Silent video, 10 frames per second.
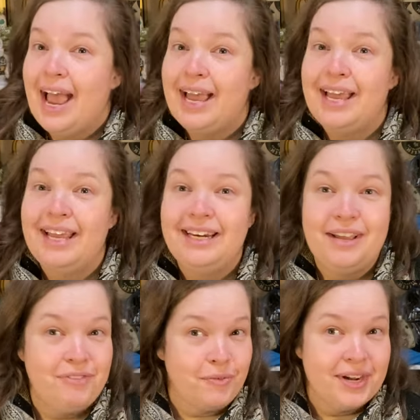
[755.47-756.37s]
And
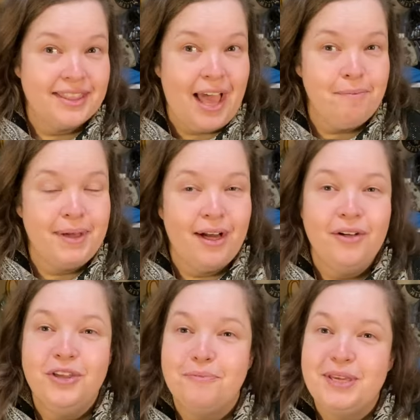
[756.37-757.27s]
if you ring that
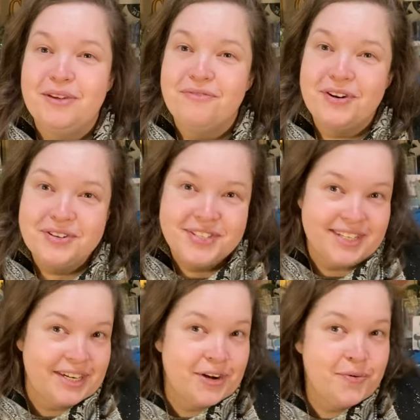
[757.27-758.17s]
bell, you'll be the first
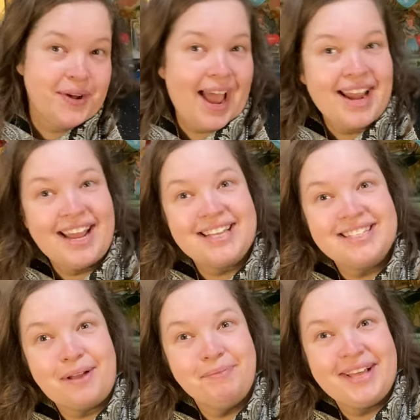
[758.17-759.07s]
to know when I
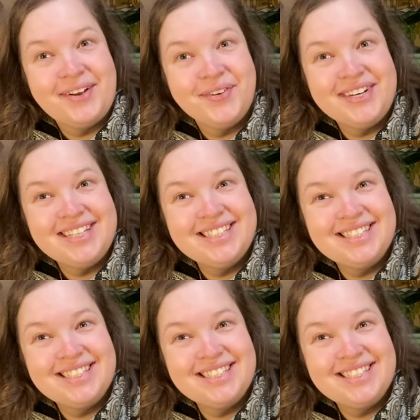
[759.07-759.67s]
next upload.